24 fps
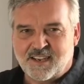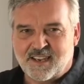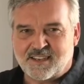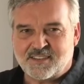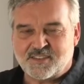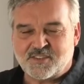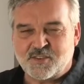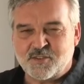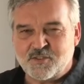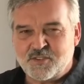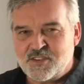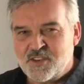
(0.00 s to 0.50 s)

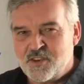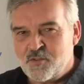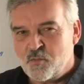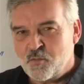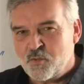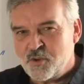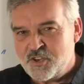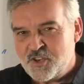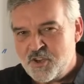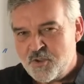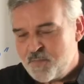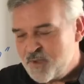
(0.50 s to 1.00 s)
Susan,
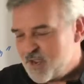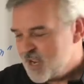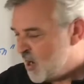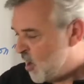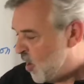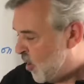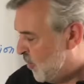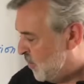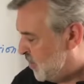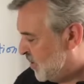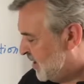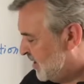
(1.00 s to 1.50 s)
would you be
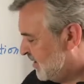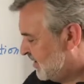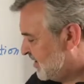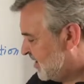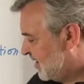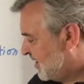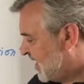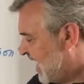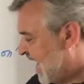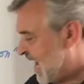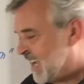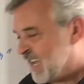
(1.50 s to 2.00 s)
open
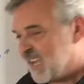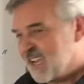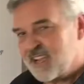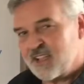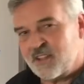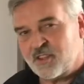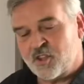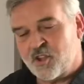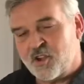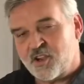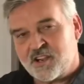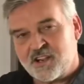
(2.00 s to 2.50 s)
to taking
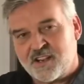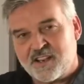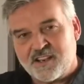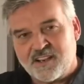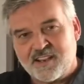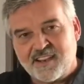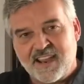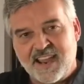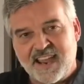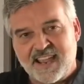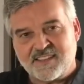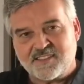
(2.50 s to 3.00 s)
a look
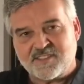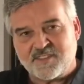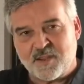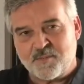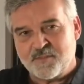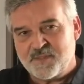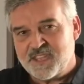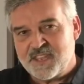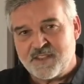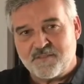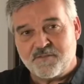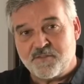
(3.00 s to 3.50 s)
at some
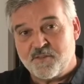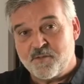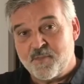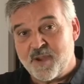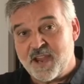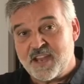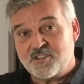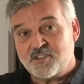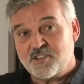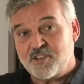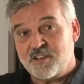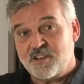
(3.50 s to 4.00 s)
of the
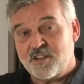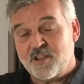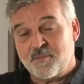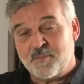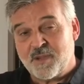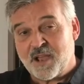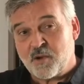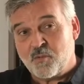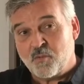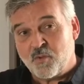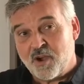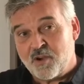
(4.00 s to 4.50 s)
information
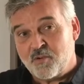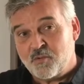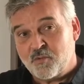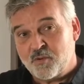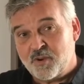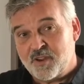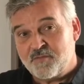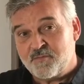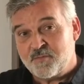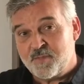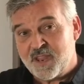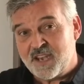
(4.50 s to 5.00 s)
about what
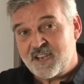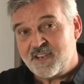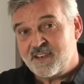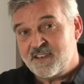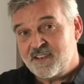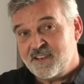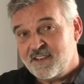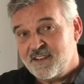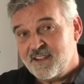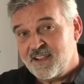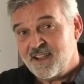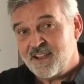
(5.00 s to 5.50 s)
we've
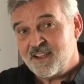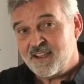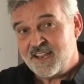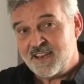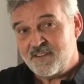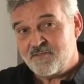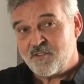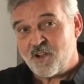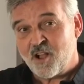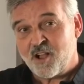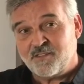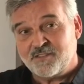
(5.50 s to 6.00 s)
been
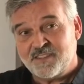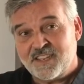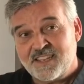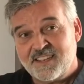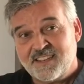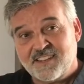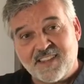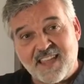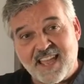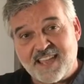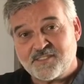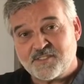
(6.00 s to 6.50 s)
involved in
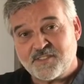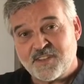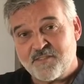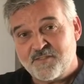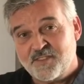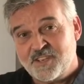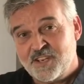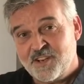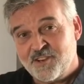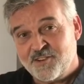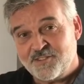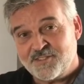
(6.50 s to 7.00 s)
the last
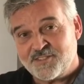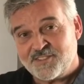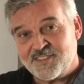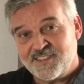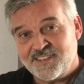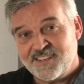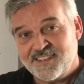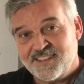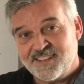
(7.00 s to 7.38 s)
7 years?